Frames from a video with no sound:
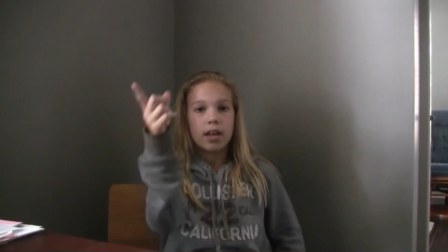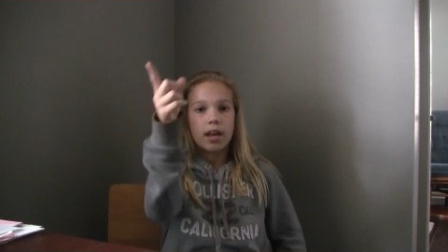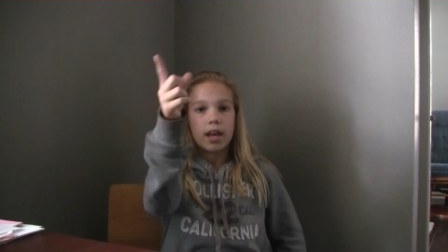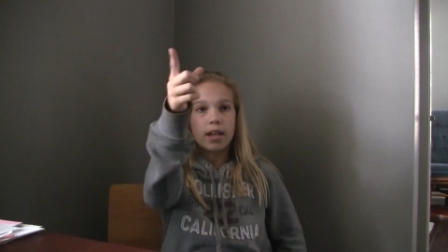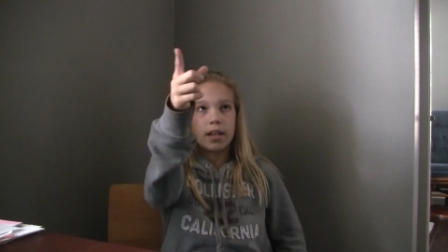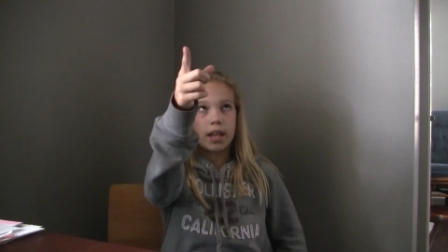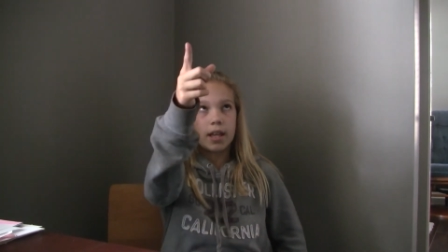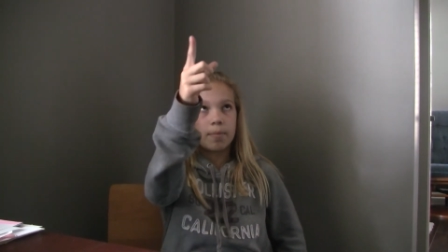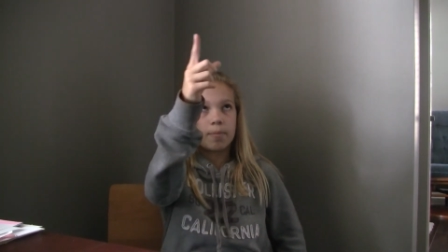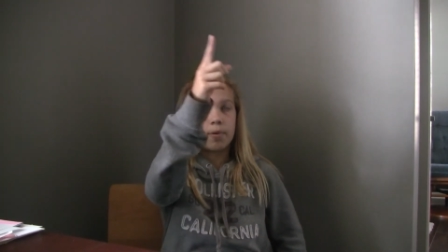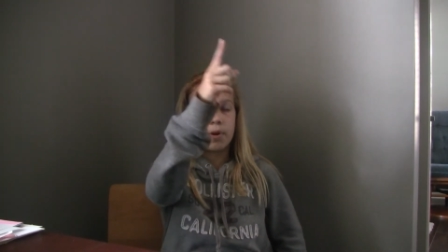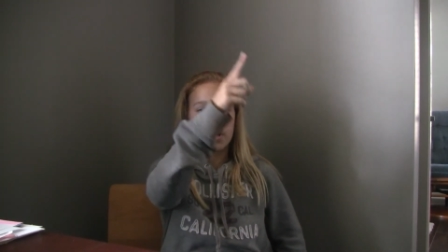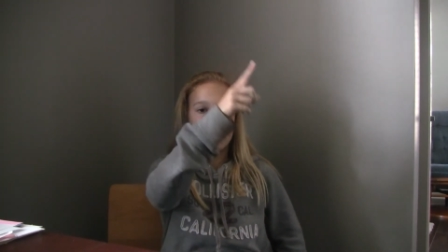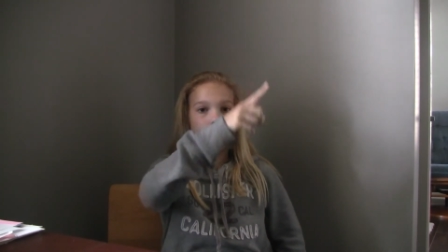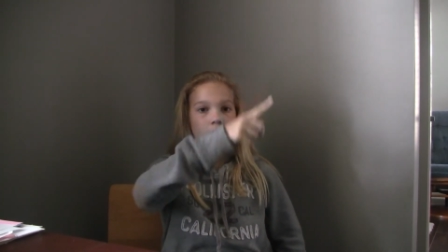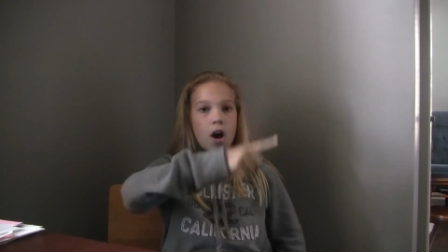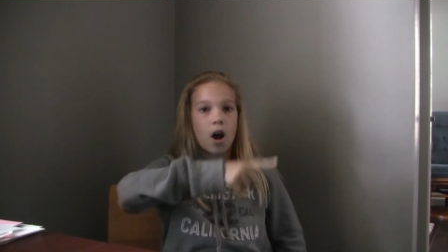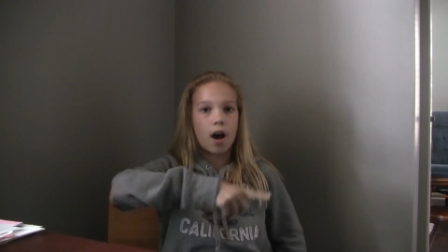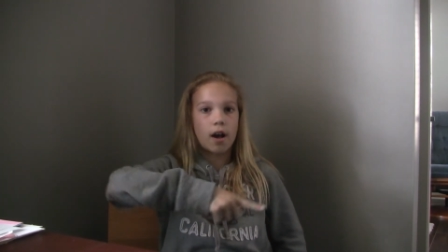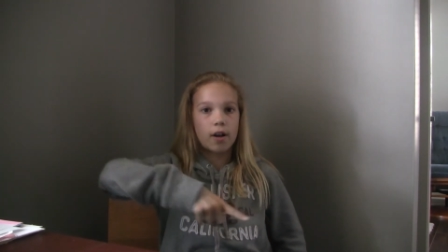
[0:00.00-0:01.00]
and like put
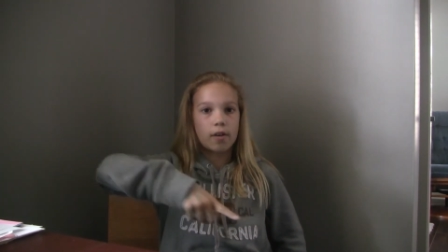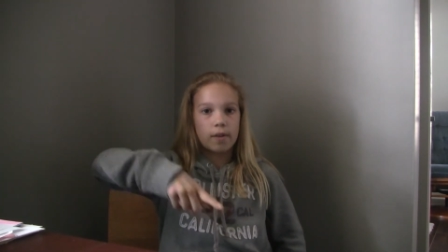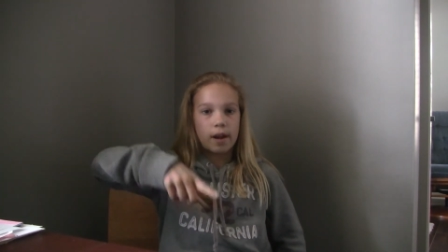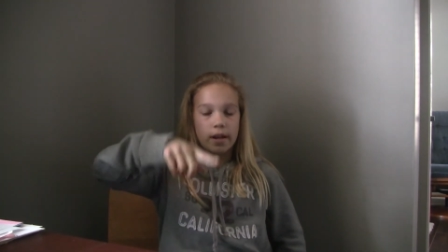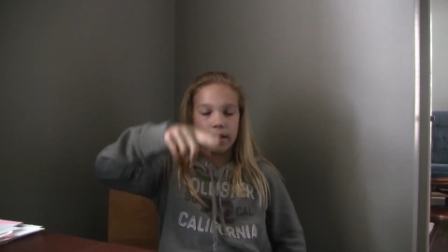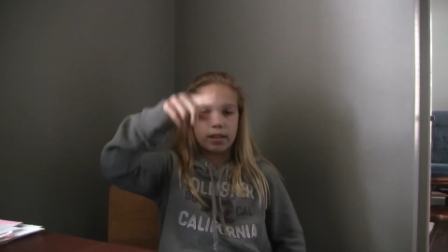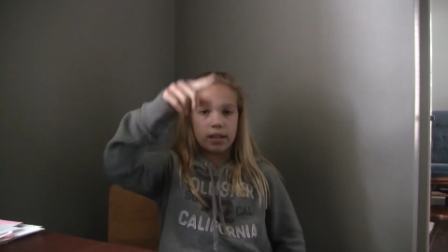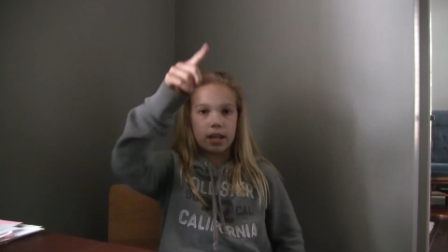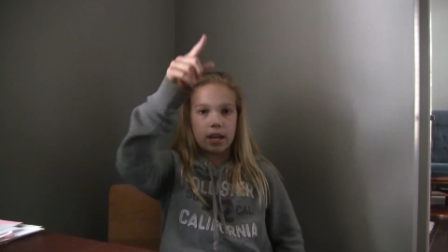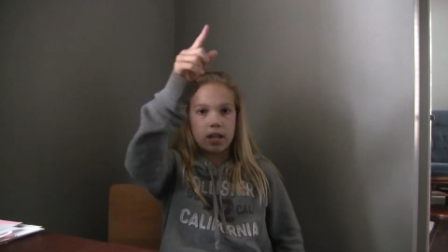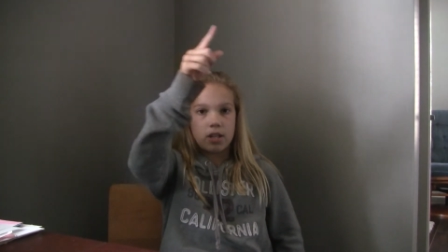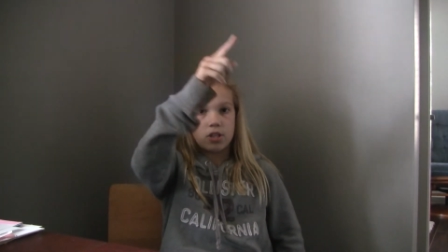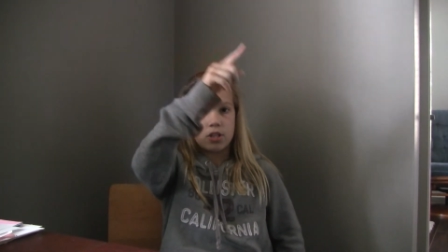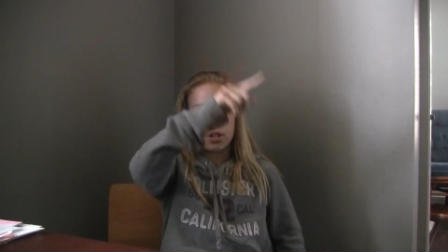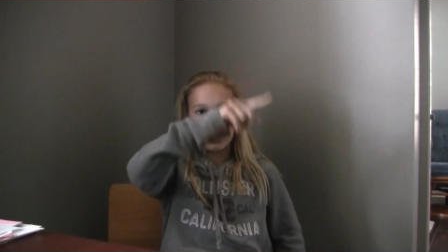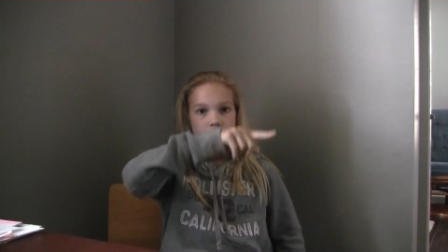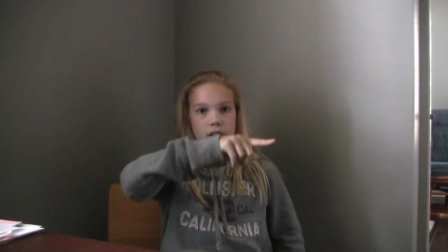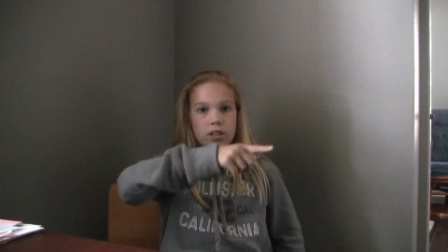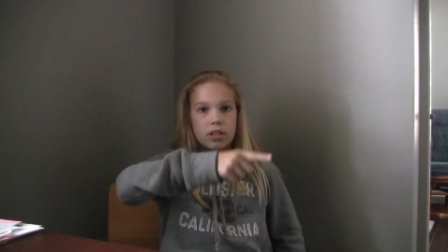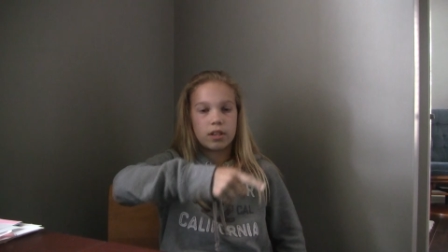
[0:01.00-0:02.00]
caulk around the
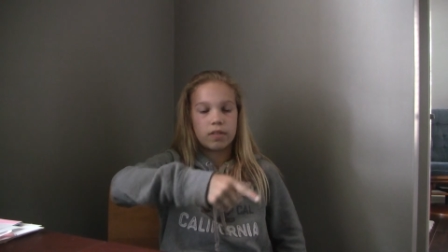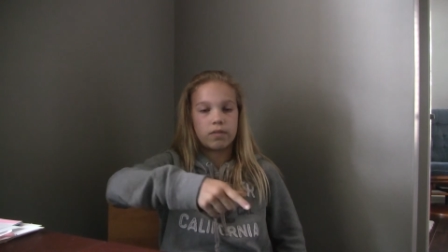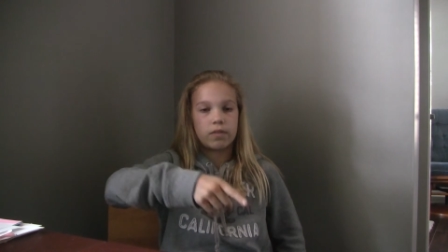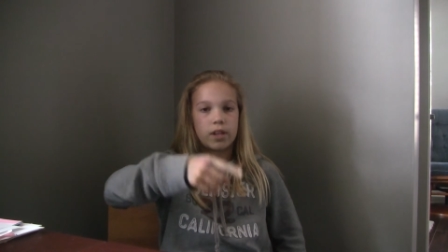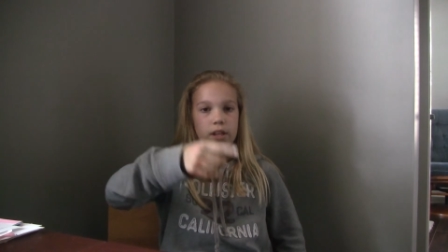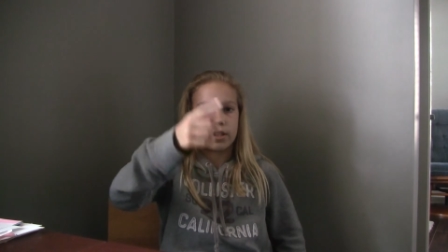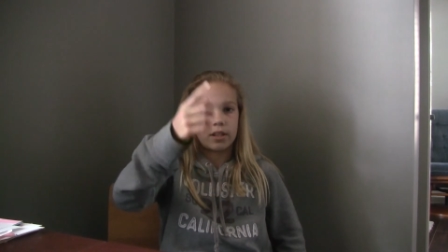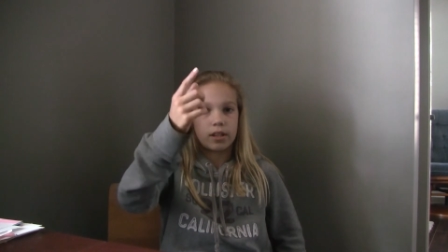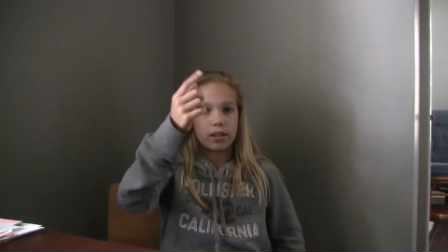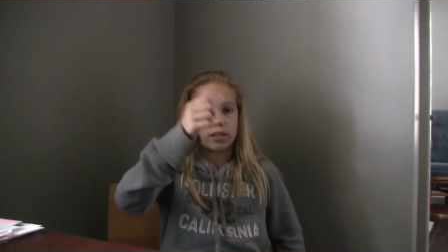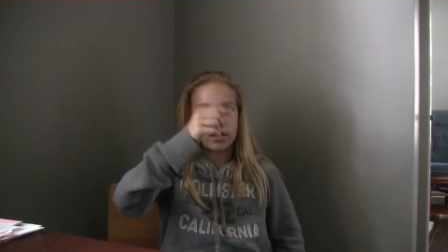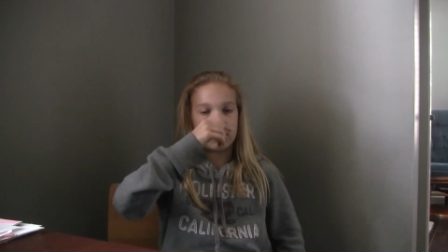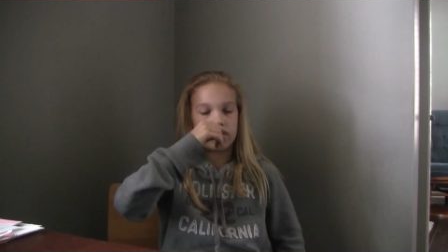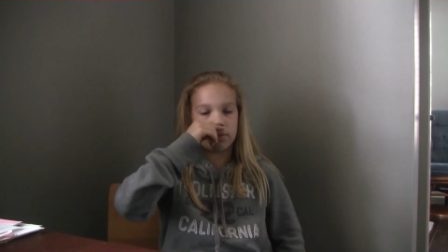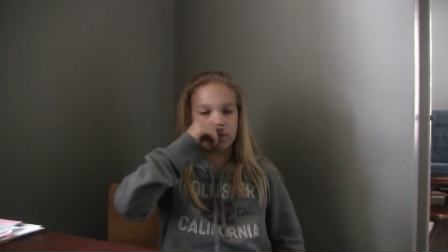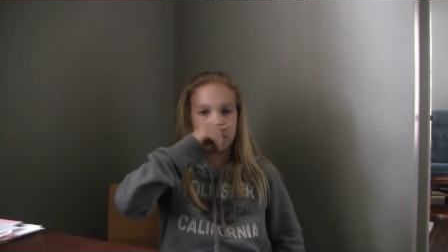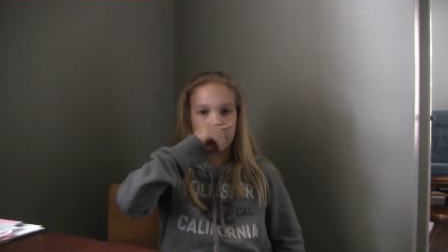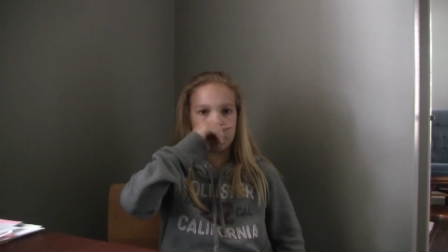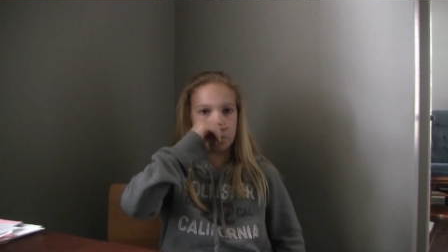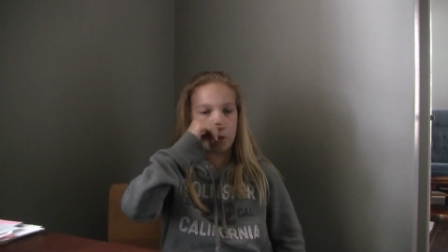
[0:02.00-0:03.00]
edges because that's
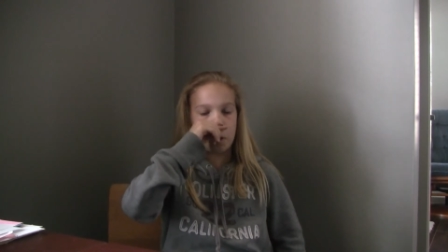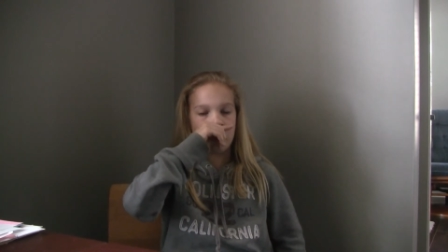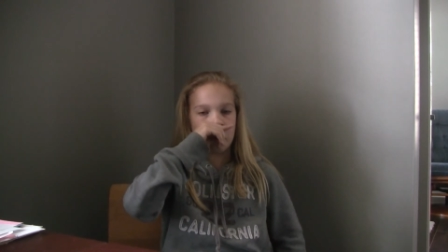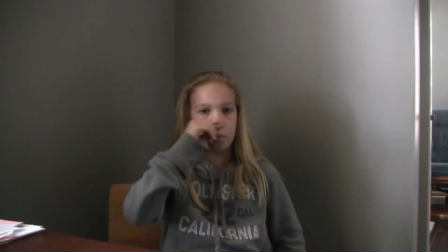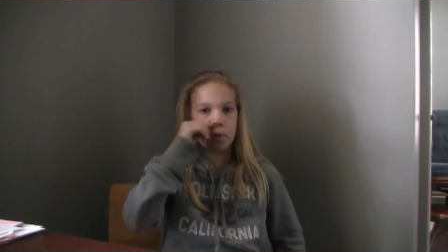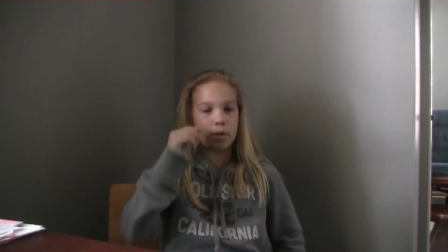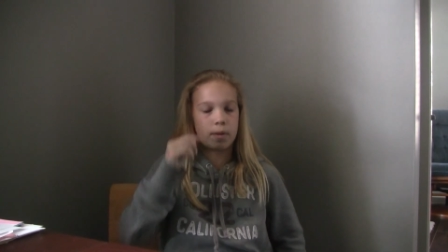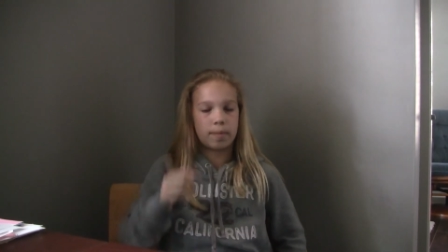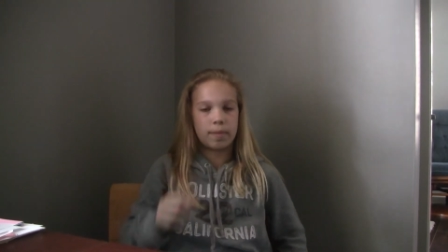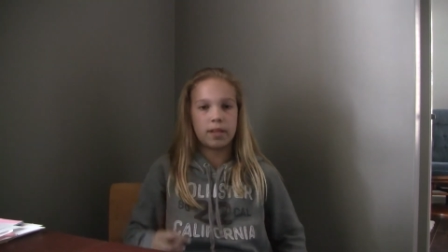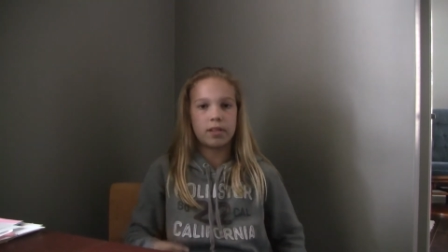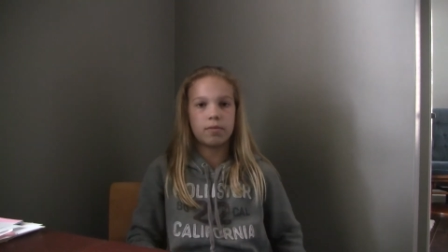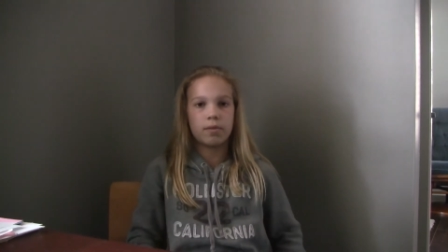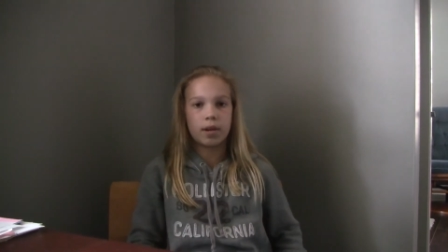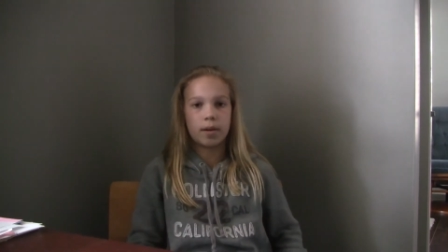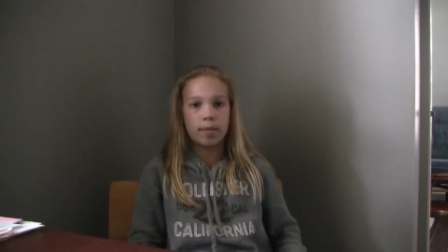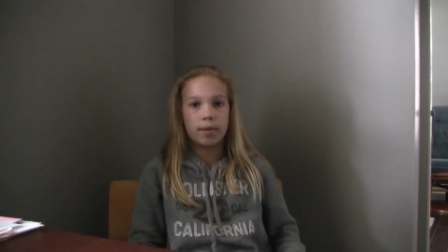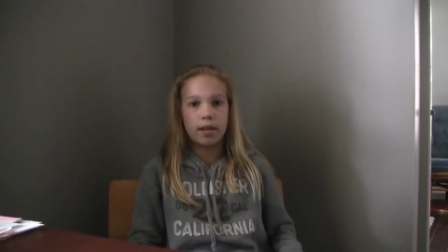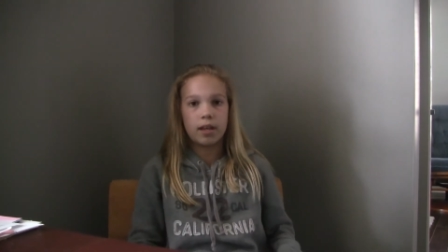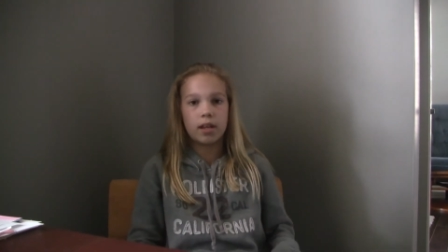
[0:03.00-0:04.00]
what they thought where the bees were
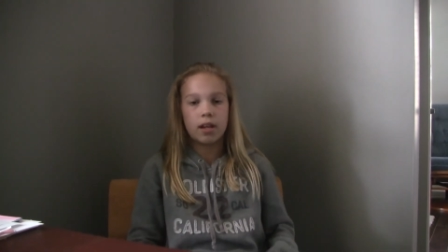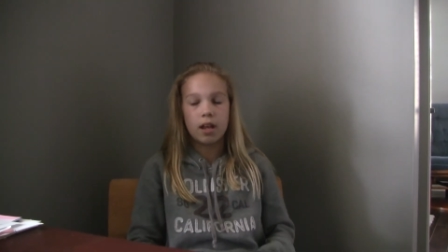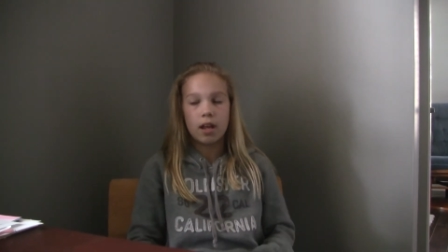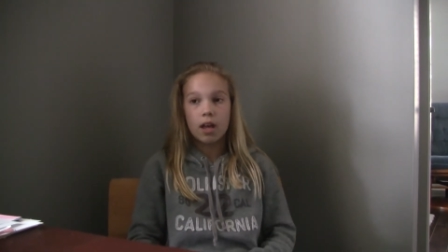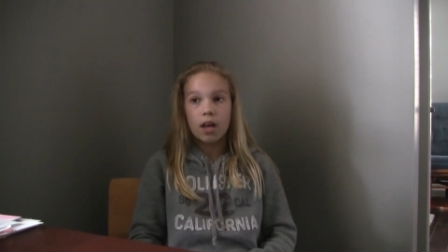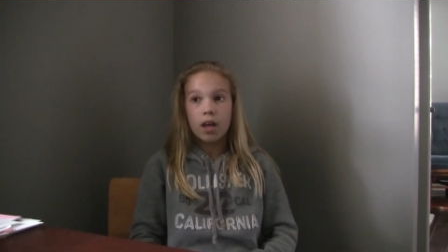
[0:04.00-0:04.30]
coming in.